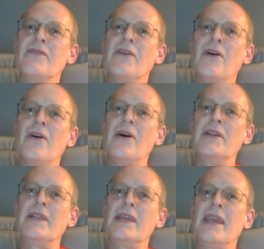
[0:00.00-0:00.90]

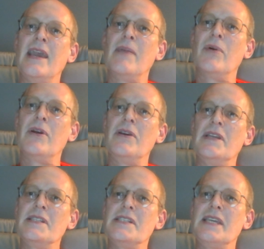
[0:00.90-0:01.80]
on camera. You
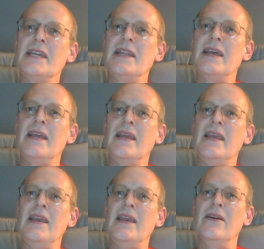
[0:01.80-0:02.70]
can see and
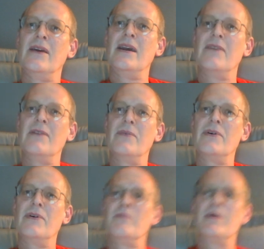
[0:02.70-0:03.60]
hear
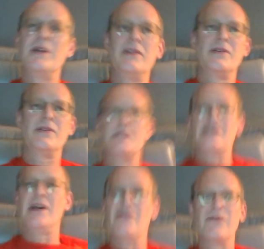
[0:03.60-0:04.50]
everyone but
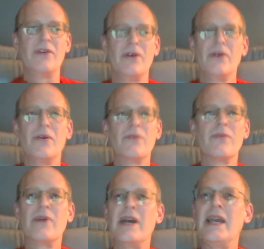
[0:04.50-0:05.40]
yourself.
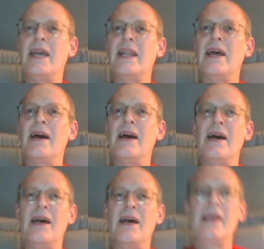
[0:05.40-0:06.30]
Right, and
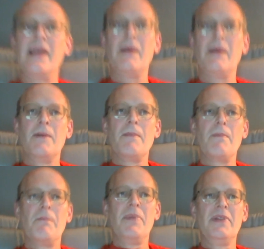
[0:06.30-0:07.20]
I
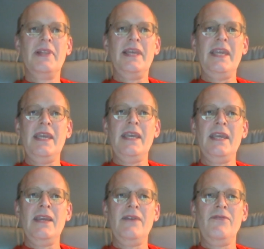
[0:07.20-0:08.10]

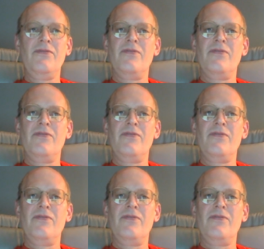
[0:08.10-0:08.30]
believe